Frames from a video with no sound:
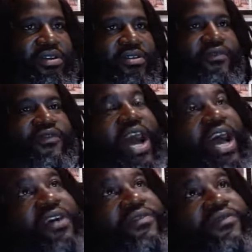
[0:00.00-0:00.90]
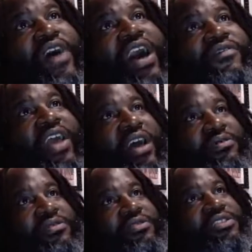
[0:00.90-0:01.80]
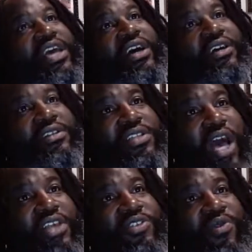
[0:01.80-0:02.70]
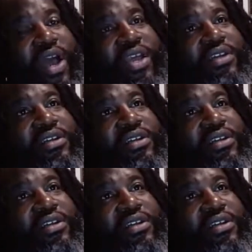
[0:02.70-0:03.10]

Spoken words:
5 Caps. Yeah, you're right.